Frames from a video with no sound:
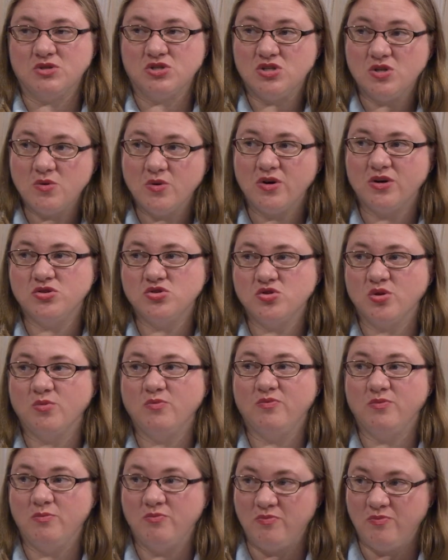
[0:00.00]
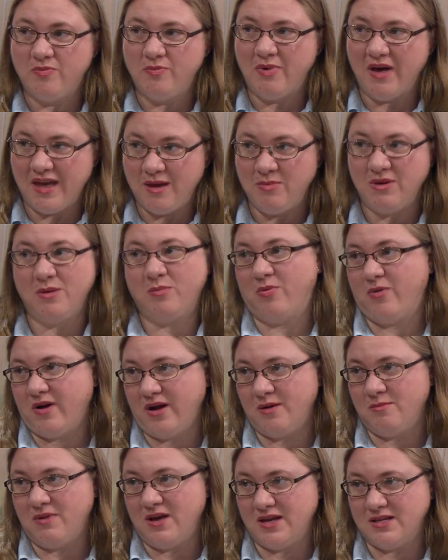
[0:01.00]
to 200 baby
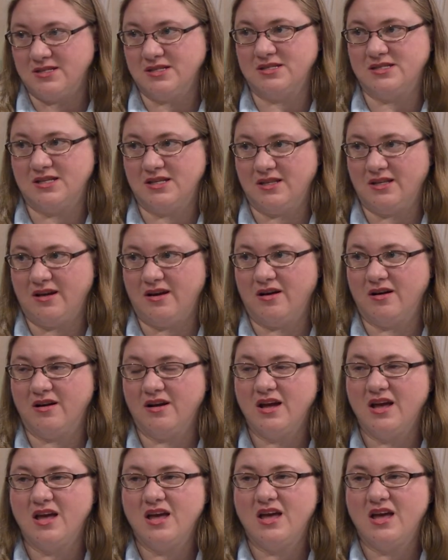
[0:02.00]
praying mantis in there,